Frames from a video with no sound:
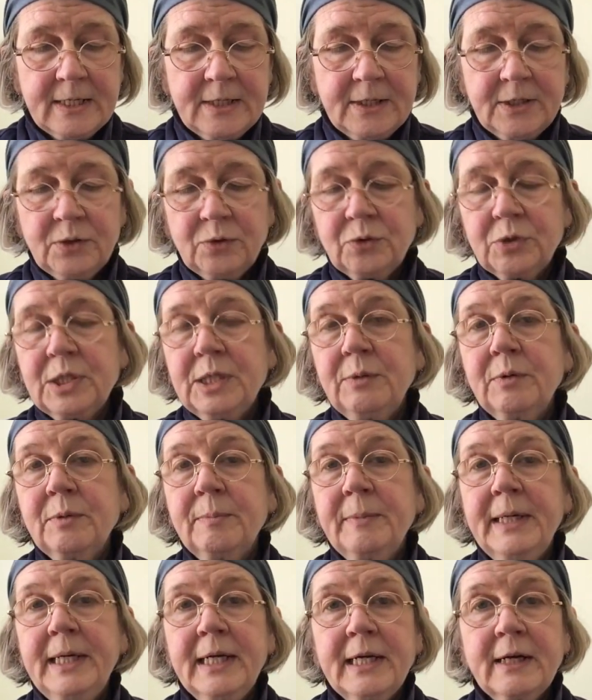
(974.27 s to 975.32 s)
thought he would
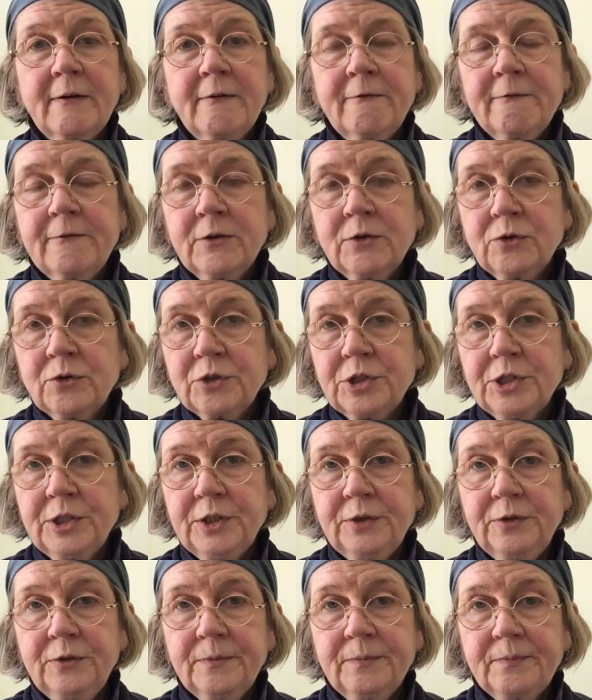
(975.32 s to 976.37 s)
make a
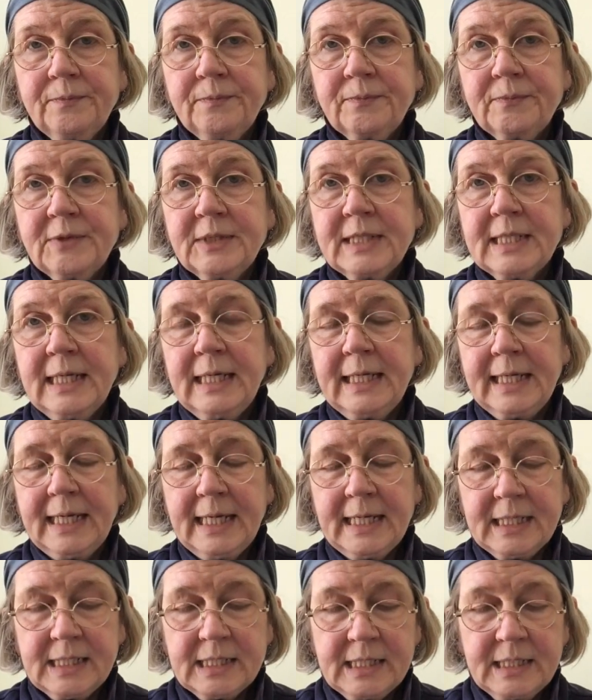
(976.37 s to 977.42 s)
fortune selling
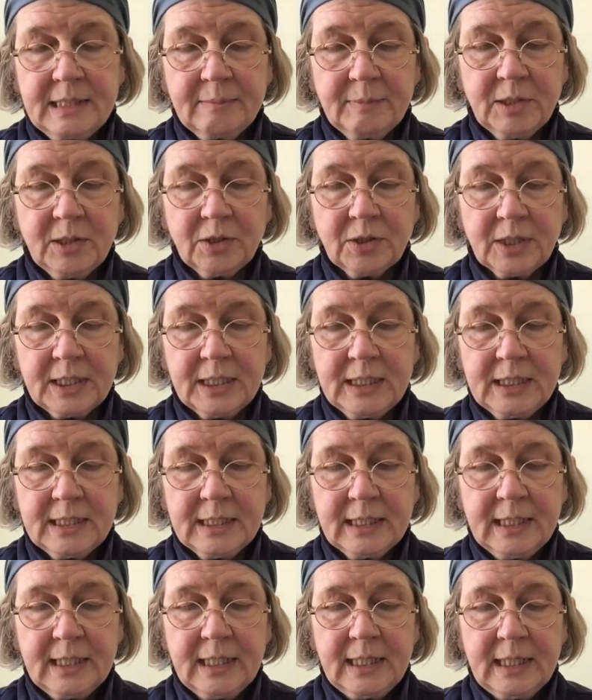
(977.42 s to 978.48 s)
eggs in the market,
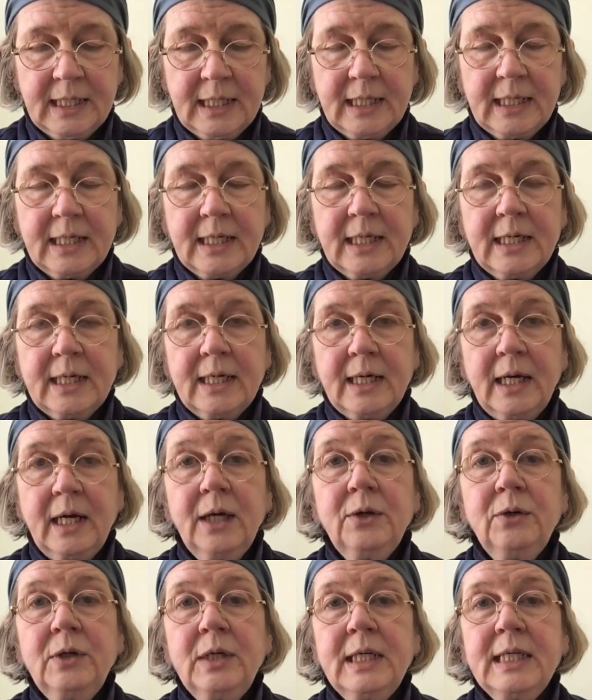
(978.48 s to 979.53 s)

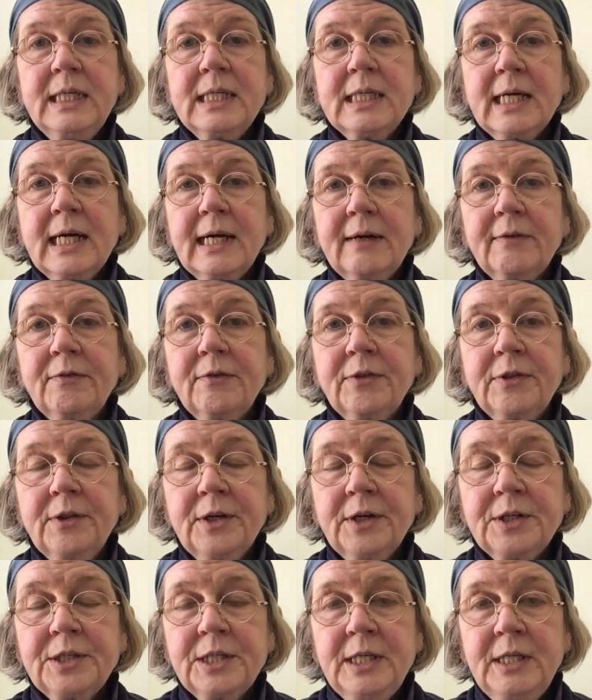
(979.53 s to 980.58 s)
only to have
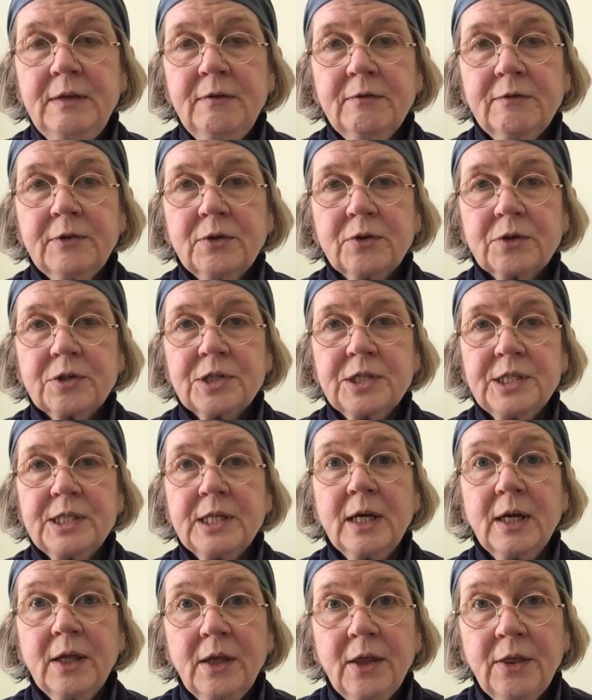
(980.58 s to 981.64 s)
13 foxes,
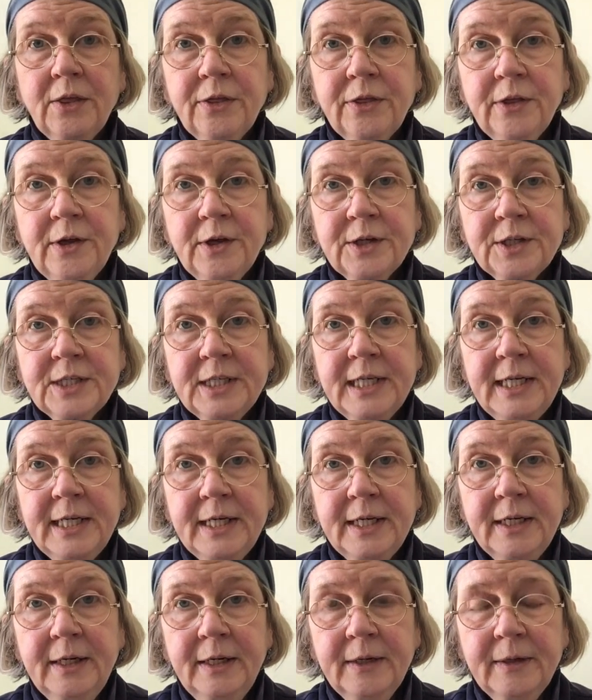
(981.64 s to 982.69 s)

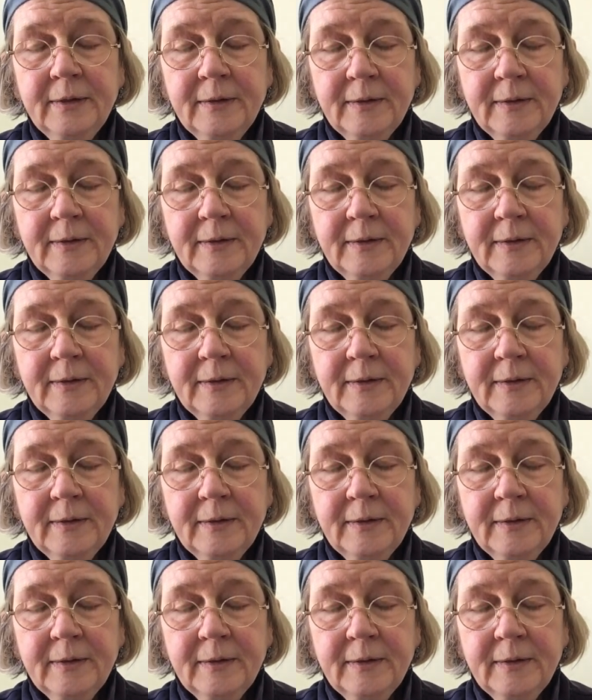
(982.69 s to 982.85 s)
13,